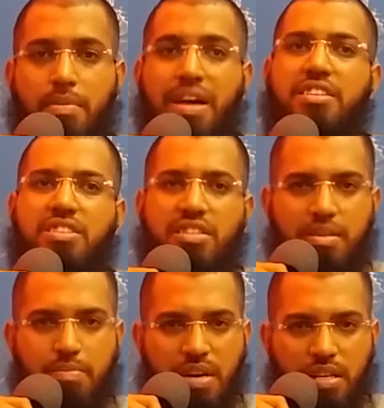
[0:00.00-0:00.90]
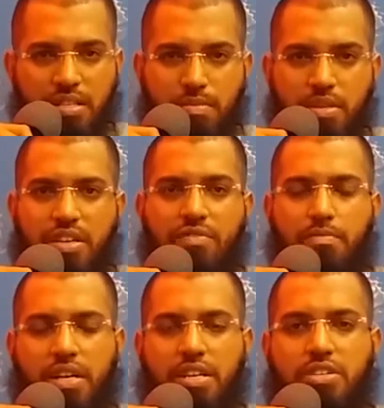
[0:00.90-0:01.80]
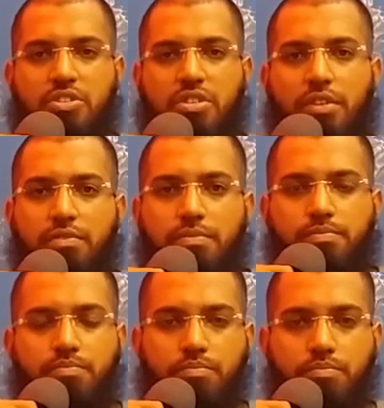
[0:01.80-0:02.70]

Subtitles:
but it's in the proximity of Makkah itself.